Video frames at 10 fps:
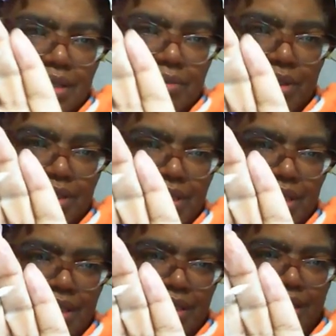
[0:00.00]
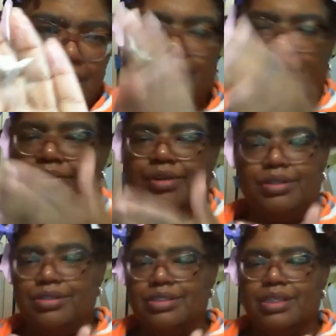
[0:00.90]
much, yeah, like a,
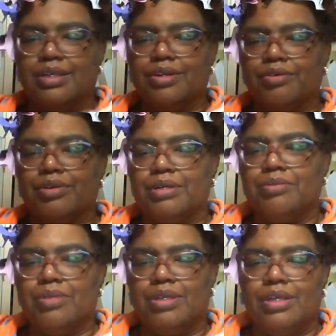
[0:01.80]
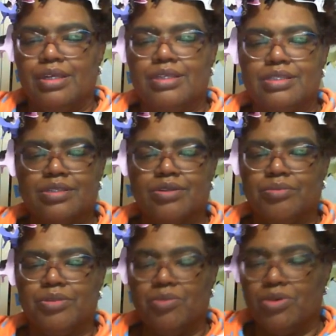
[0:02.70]
it's like a cream. So I'm
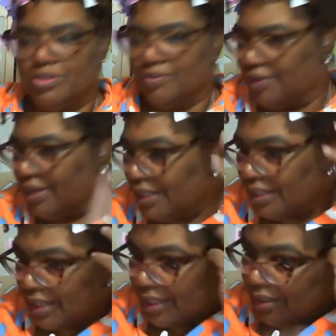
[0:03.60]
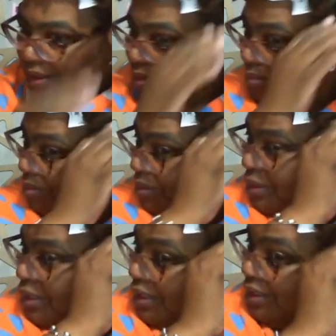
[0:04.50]
emulsifying that, putting that